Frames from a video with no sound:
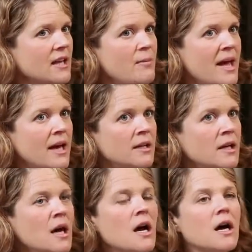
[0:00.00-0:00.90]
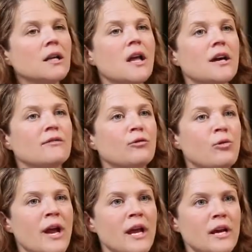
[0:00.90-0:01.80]
the Taliban, a lot of
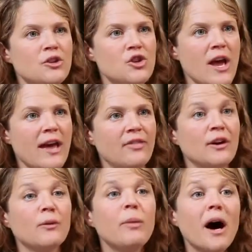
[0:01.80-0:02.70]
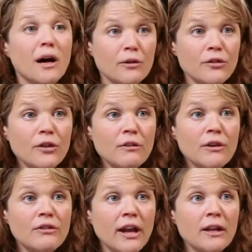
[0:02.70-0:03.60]
rage at the hypocrisy
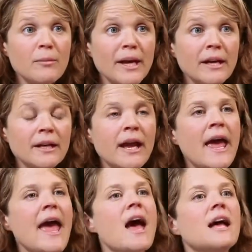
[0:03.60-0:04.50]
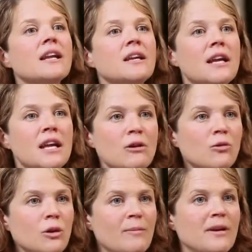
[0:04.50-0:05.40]
of the Taliban, mm-hmm. and an
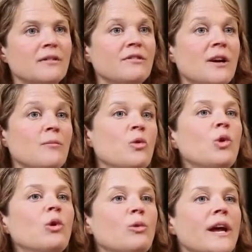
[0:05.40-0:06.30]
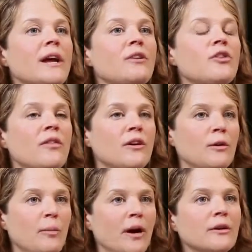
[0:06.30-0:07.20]
equal amount, if not more, rage at
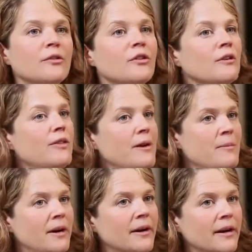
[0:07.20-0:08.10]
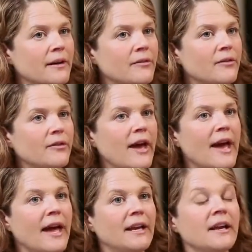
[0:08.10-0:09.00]
the hypocrisy of the Americans
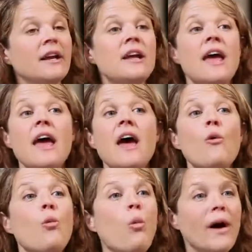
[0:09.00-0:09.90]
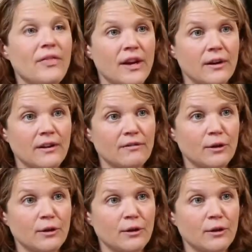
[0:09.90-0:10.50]
and what their